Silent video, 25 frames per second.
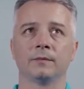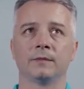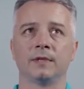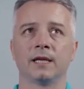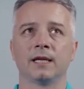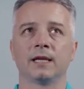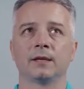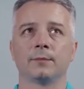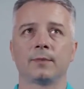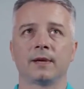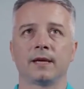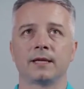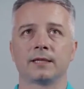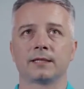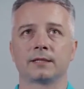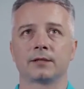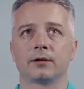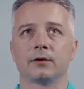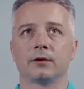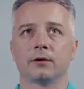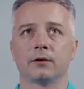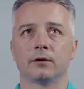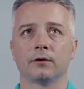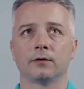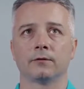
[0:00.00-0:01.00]
database
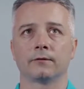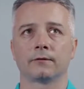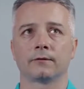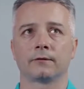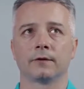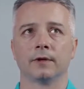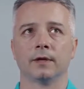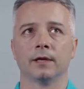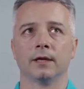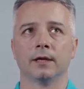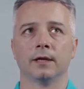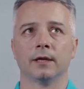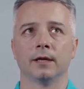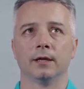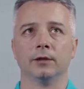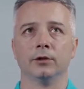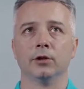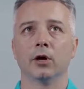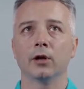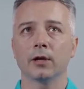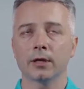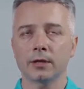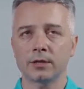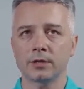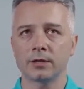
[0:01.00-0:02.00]
of
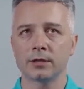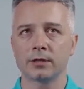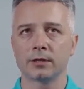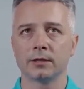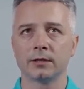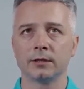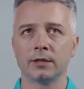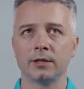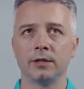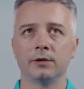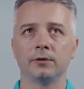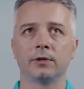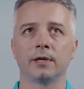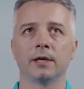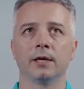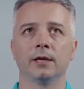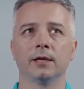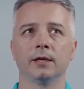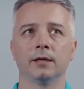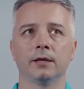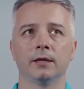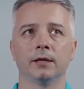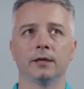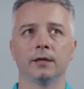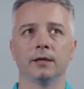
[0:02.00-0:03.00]
knowledge that you
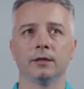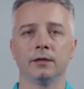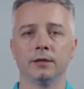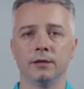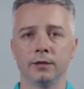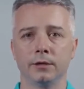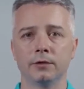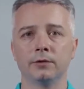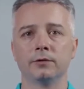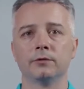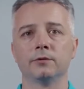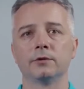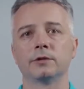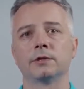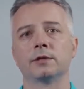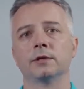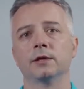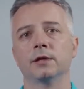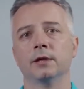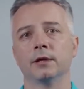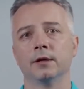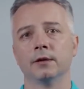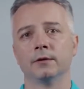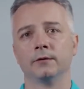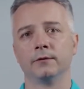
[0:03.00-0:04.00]
can use
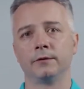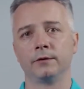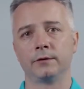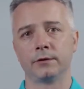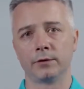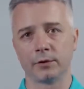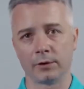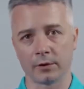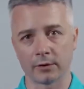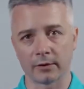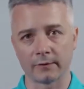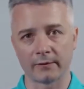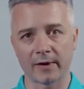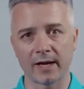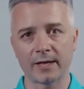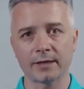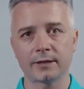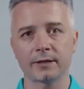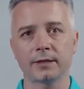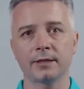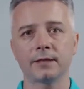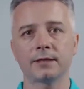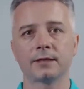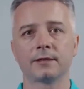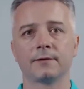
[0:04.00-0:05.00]
to your
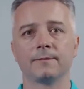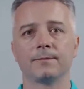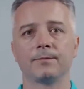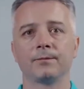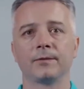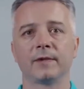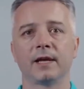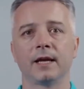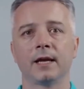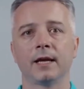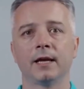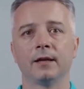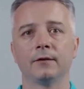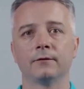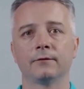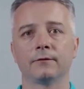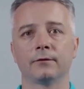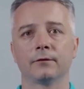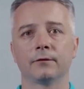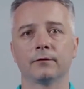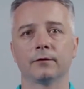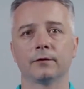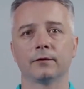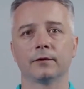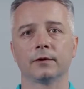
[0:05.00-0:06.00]
advantage and
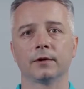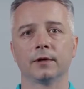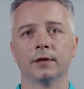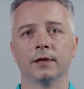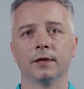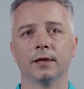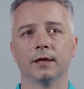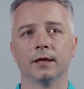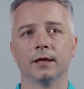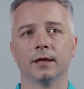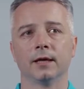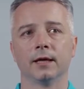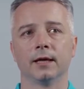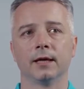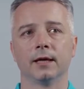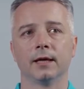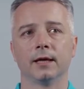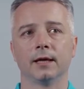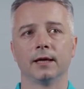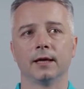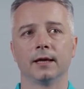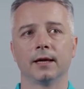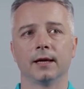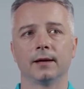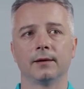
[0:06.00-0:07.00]
for
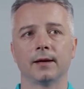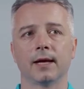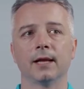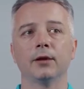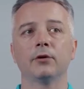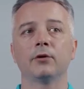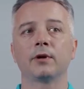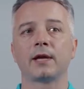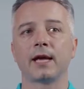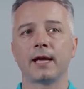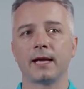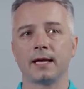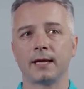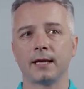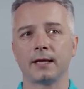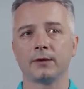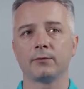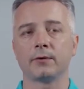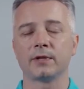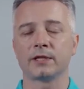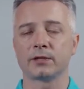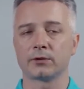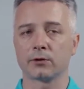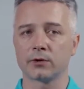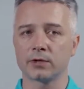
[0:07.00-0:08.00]
allocating
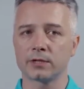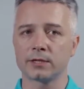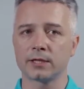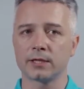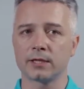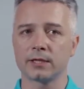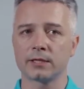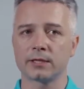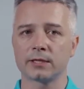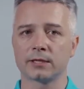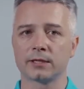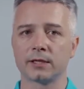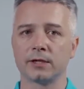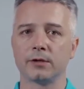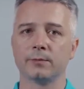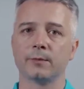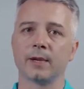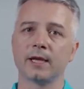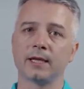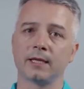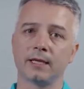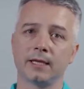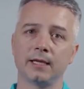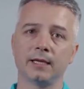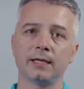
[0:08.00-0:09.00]
resources that you
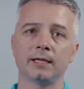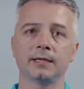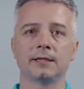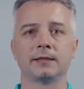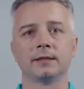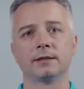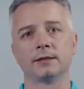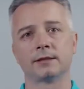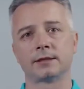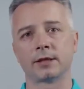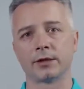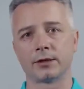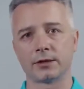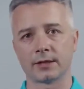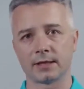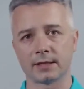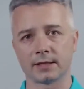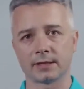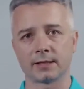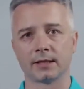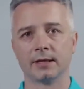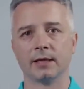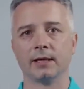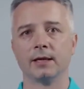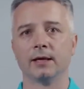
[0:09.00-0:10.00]
might need, such
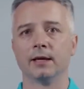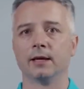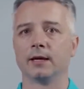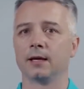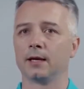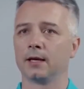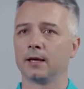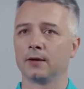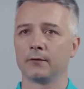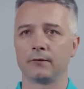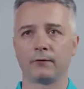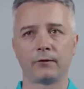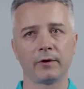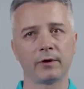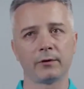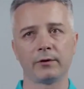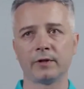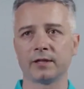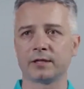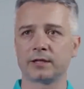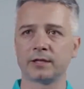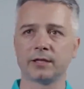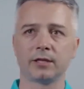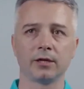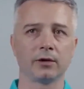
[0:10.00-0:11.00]
as a
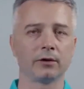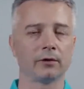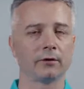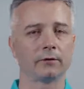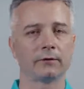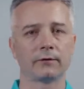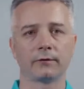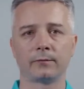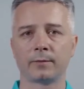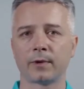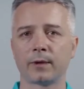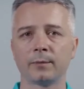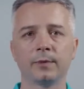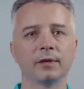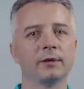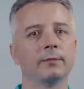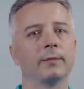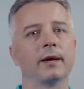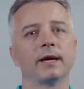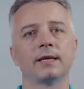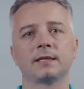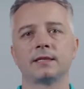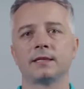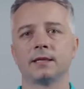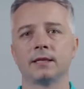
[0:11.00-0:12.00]
frequency of public
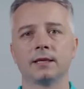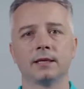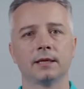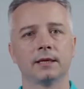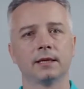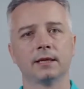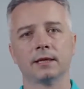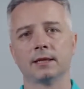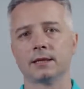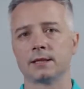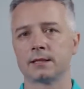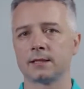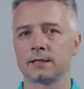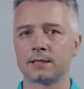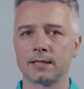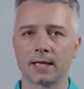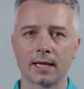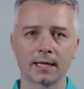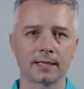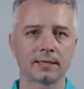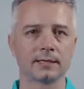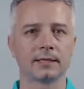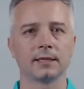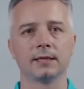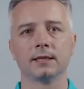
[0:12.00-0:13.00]
buses,
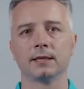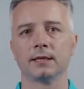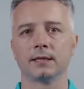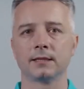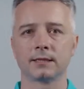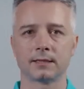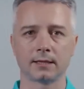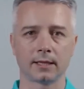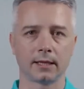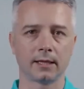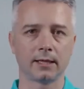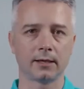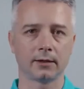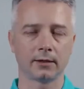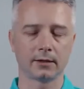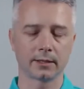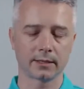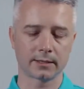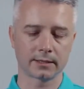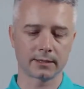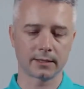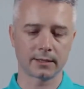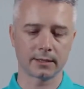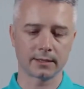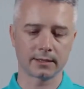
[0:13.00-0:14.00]
taxis, and all
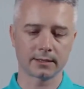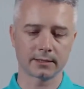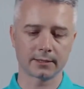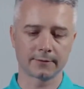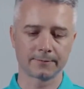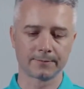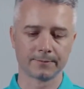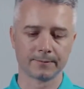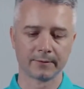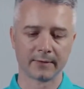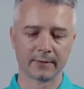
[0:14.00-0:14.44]
these things.